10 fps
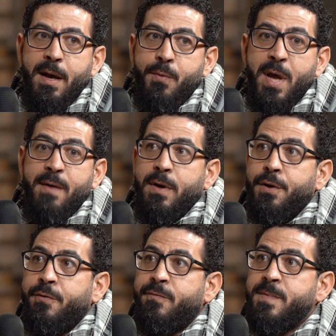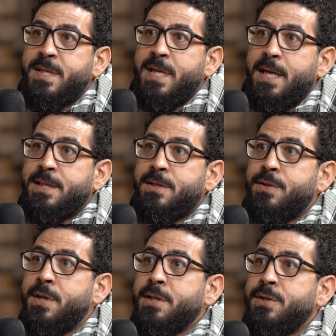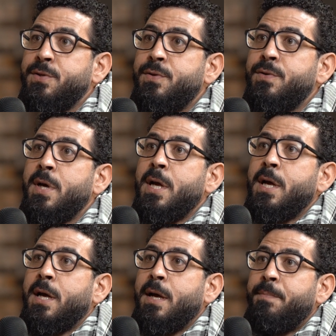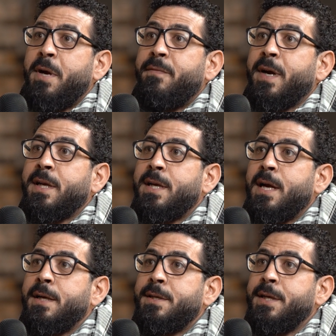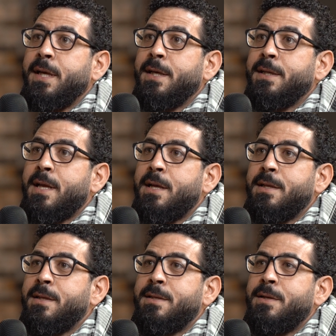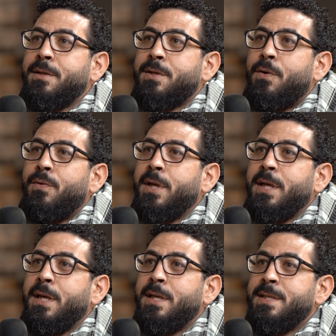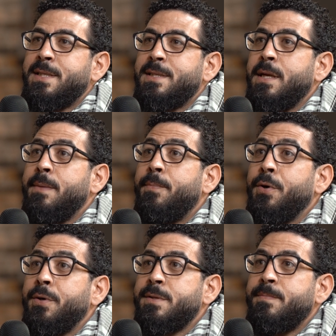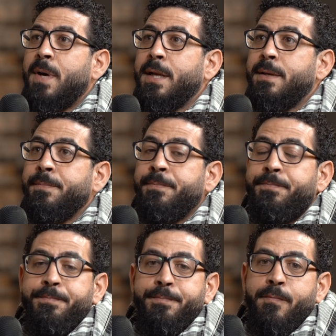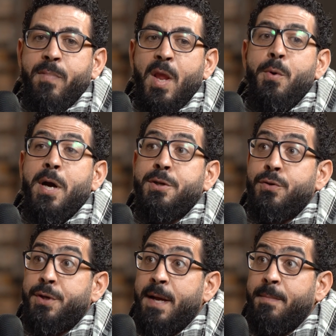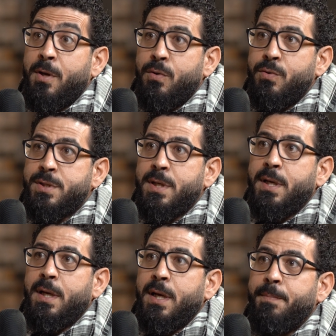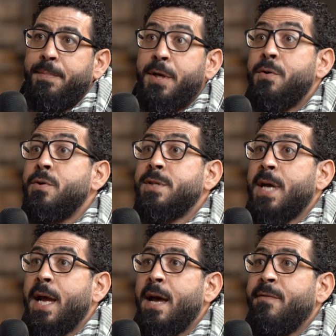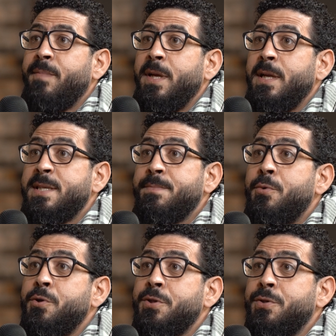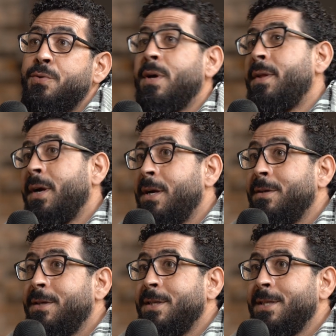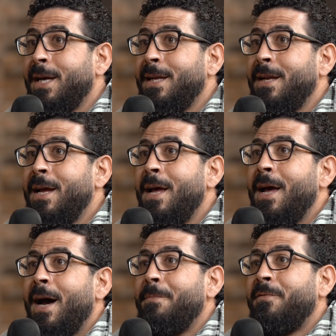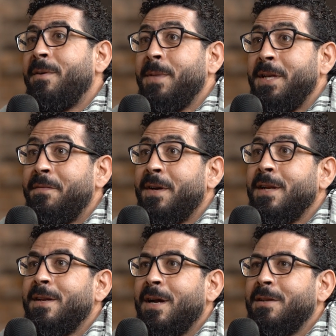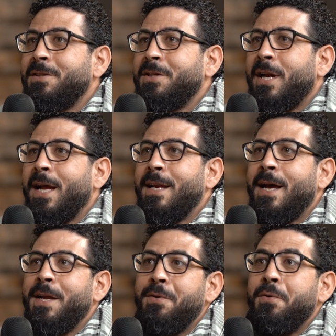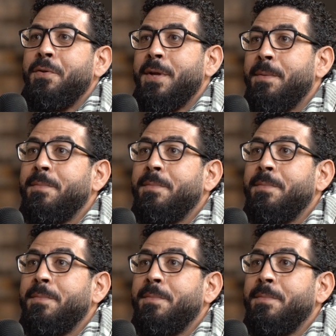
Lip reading: we have a lot of mistakes. There's no perfect country. It only exists in books, but we are so damn close because I have been exposed to other countries, and I'm from a different culture, and I know